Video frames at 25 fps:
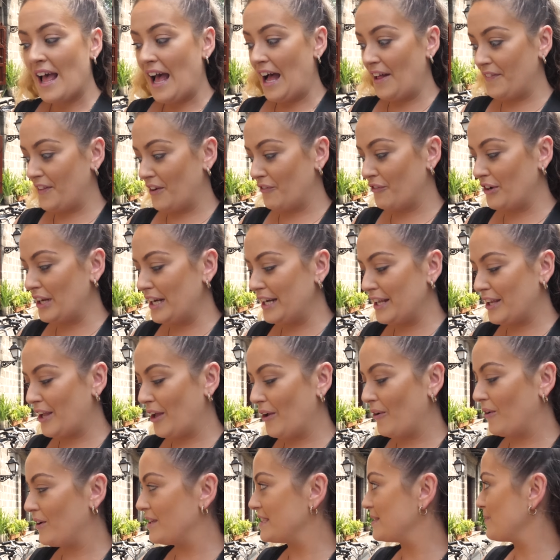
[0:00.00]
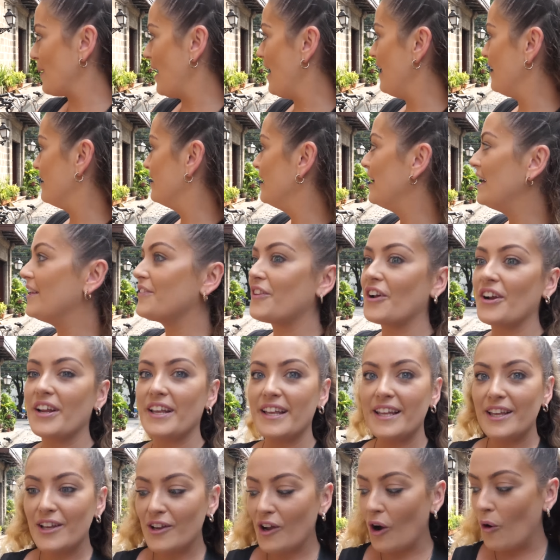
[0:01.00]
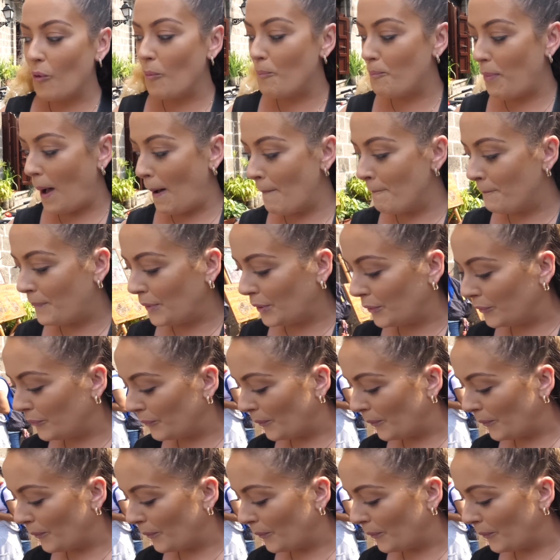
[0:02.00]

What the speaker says: And they're really cool as well. They're eco bamboo